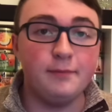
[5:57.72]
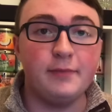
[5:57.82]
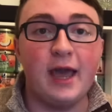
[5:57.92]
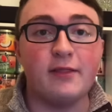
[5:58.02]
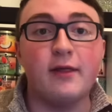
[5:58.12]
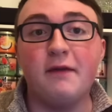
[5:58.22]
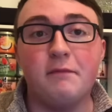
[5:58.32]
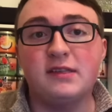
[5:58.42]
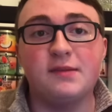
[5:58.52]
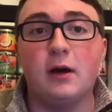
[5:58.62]
They've
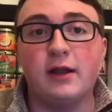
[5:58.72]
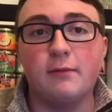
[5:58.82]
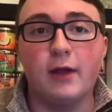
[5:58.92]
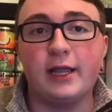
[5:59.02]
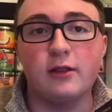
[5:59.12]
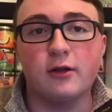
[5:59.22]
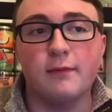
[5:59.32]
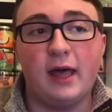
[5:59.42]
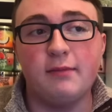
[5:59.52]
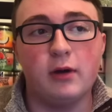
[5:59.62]
been spotted in regular
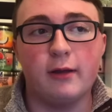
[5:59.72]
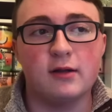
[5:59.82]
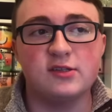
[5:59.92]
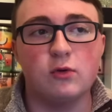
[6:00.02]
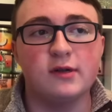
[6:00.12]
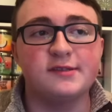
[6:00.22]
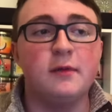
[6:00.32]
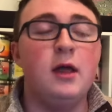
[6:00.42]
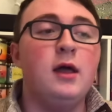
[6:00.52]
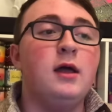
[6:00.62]
Bath & Body Works stores.
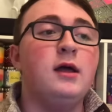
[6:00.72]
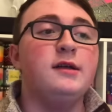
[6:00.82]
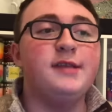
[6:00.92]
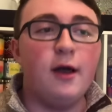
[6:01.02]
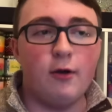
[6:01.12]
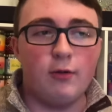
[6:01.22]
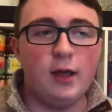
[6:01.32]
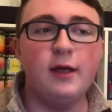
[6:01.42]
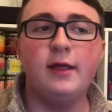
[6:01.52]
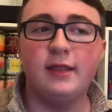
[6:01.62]
So,
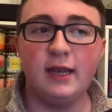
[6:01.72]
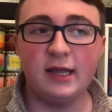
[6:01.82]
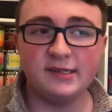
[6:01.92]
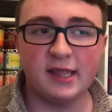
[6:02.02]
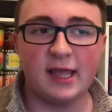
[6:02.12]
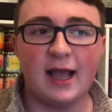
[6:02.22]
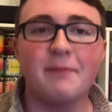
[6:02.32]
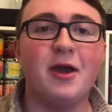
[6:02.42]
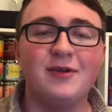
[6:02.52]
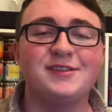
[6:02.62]
the next thing,
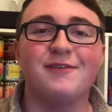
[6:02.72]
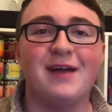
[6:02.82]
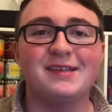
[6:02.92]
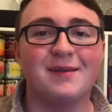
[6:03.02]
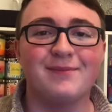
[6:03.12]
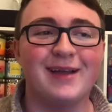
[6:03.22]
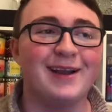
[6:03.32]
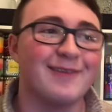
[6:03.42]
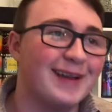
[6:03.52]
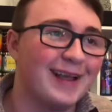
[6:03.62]
I'm going so fast, I'm
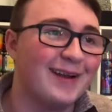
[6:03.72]
kind of running